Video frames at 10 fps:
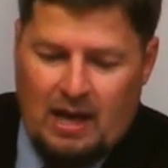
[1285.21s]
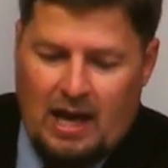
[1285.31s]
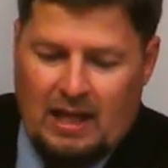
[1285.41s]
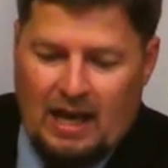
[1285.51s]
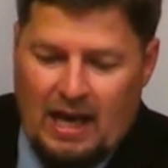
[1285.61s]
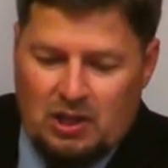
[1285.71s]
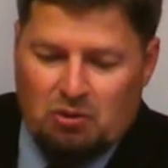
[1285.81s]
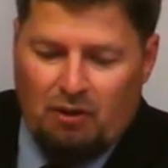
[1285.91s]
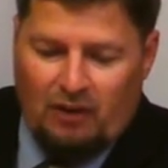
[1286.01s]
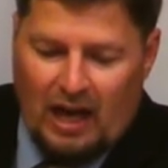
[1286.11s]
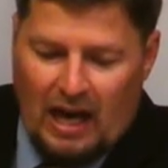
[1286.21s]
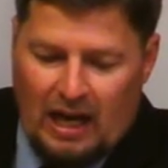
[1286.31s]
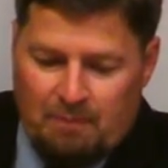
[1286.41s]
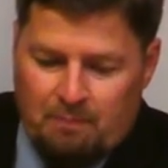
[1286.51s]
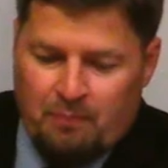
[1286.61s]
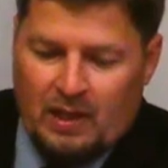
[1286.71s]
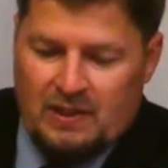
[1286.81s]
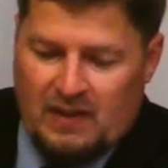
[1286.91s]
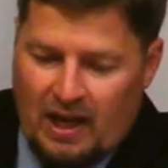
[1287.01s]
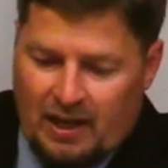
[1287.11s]
And the angel of God
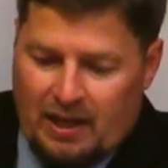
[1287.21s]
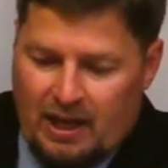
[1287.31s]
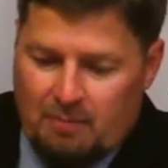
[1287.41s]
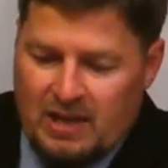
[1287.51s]
said unto him,